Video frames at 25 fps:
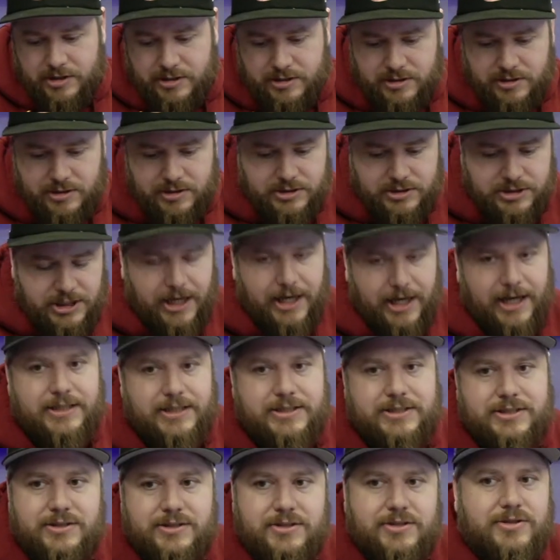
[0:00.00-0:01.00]

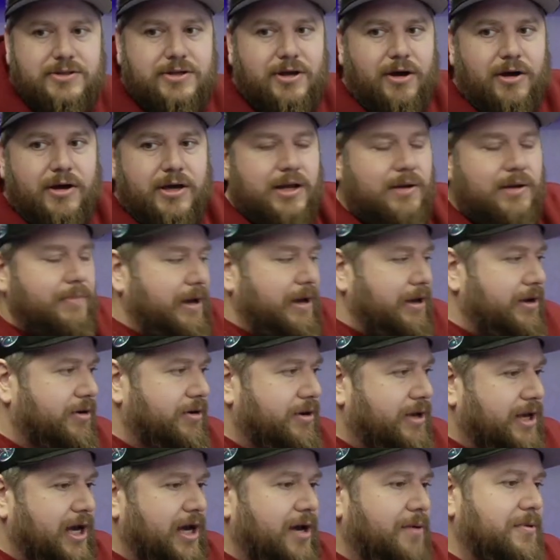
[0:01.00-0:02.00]
John talking about your
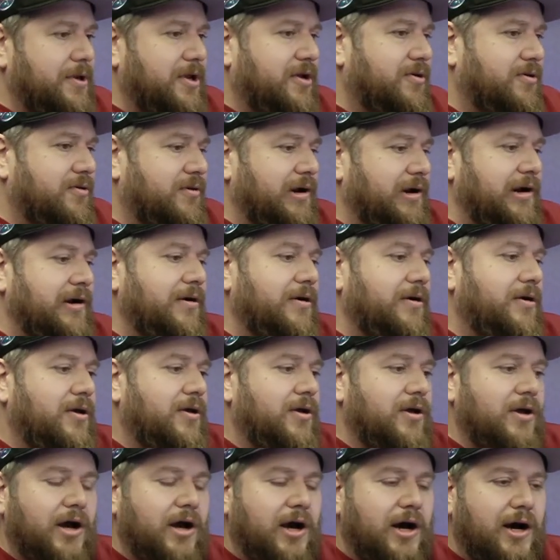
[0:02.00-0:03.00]
comedy career.
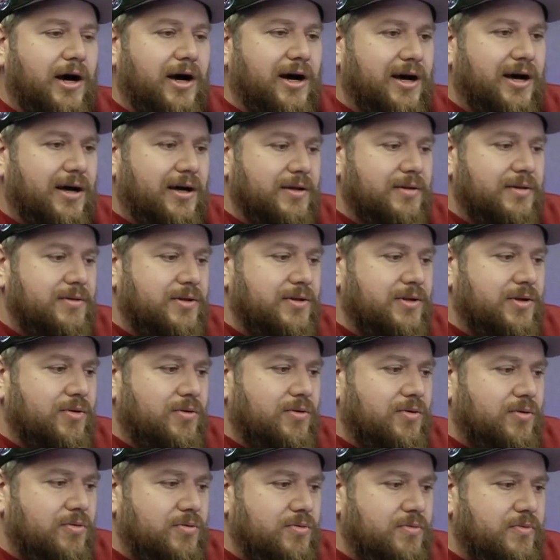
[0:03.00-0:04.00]

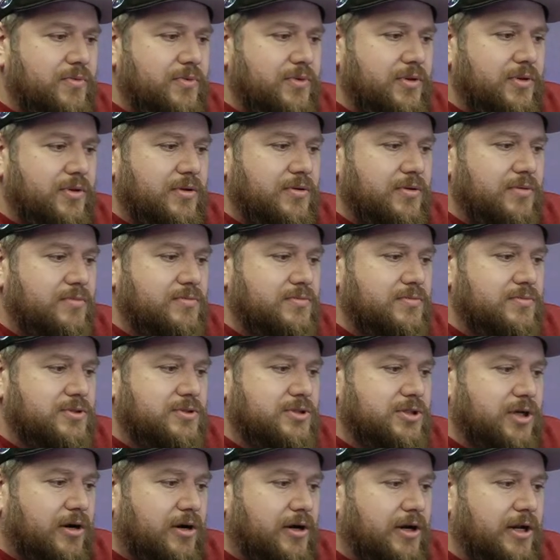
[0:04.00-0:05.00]
You
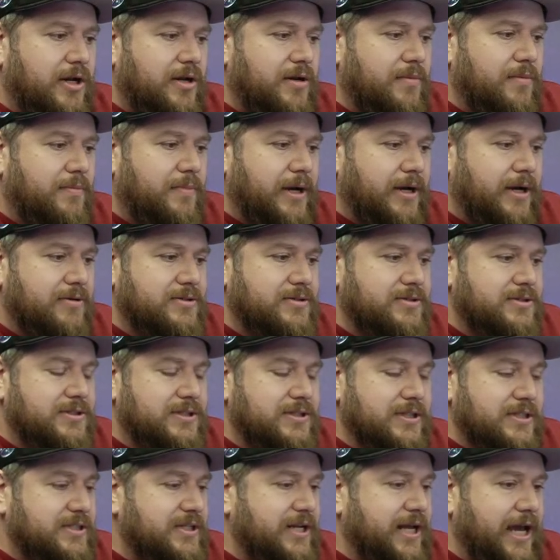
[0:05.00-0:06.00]
started about
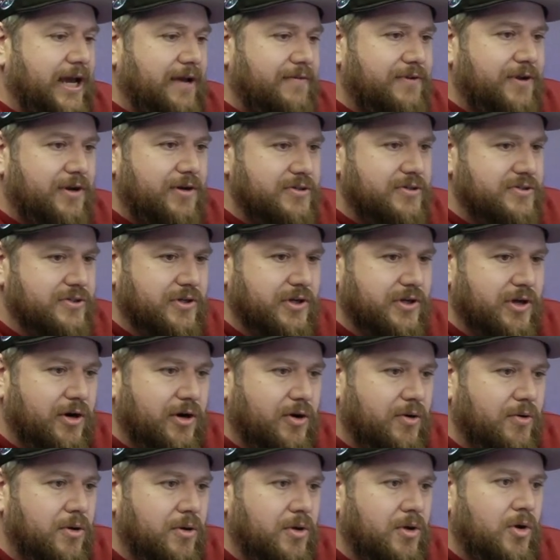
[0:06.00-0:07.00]
6.5 years
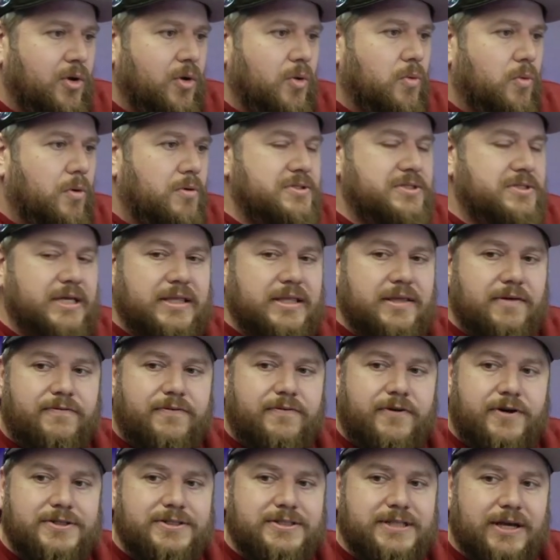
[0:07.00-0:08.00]
ago. What was like the
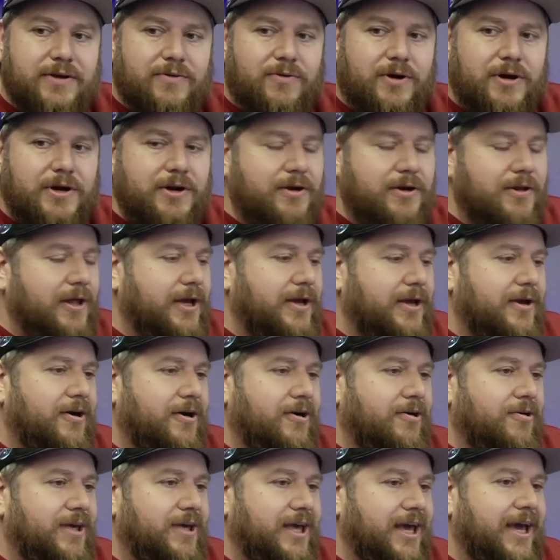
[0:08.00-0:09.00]
first thing where you're like,
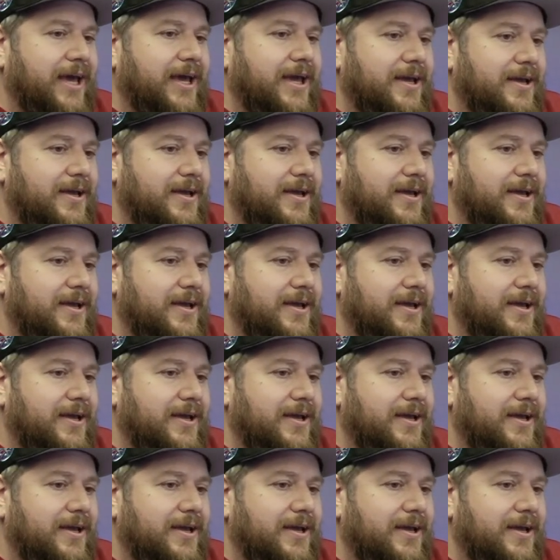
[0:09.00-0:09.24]
okay,